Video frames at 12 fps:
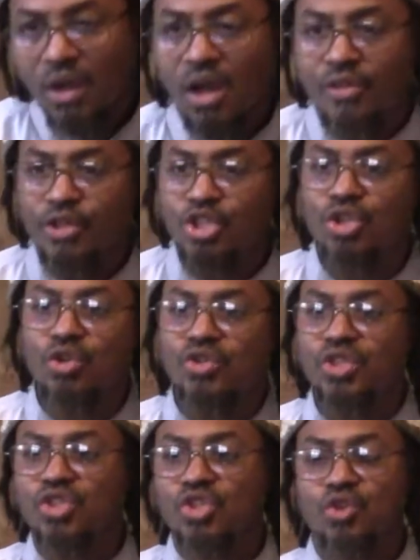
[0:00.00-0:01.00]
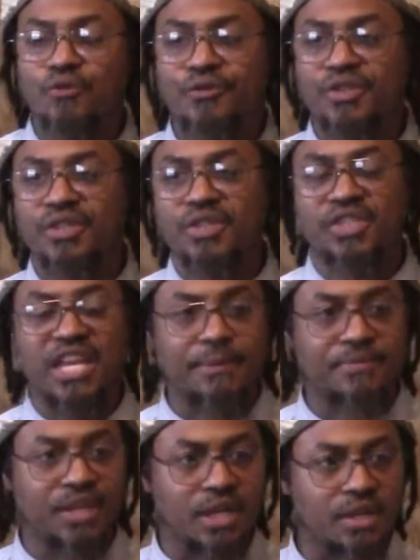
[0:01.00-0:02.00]
Are the Jews and Sufis the same
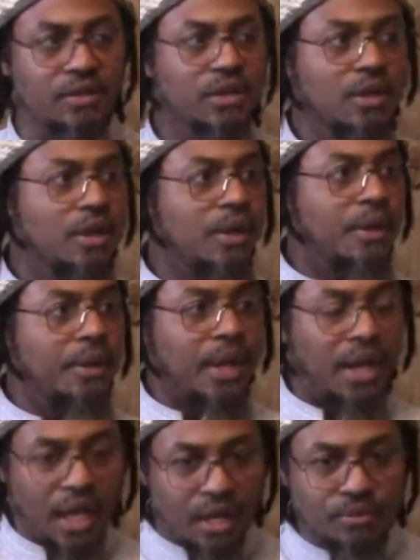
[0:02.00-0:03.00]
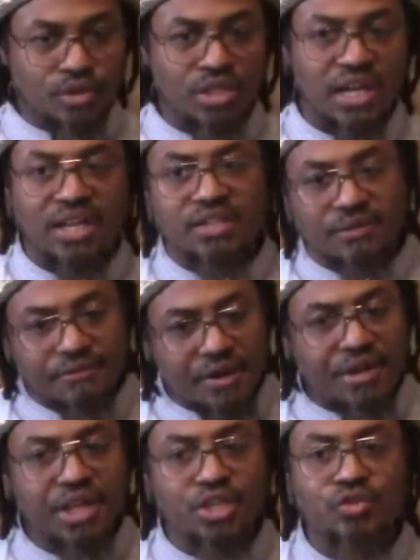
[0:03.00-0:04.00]
thing? Alhamdulillah, that's a
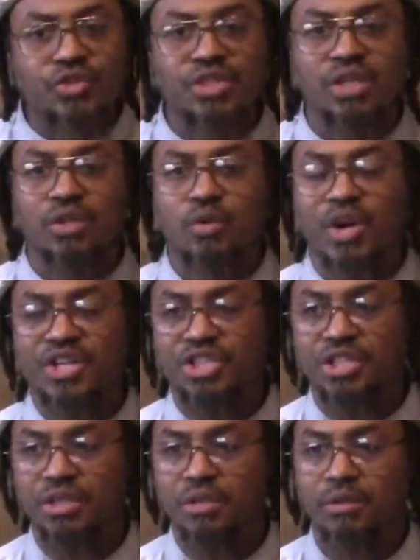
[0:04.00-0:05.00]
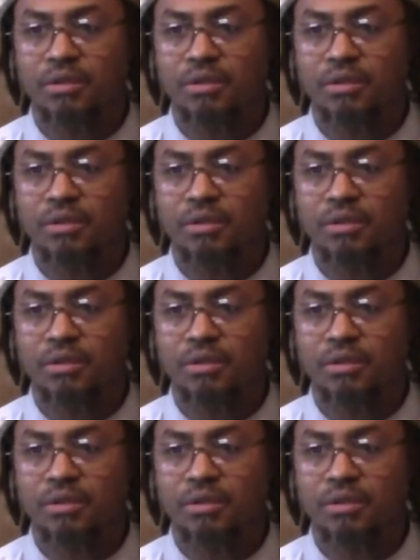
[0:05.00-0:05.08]
very interesting question.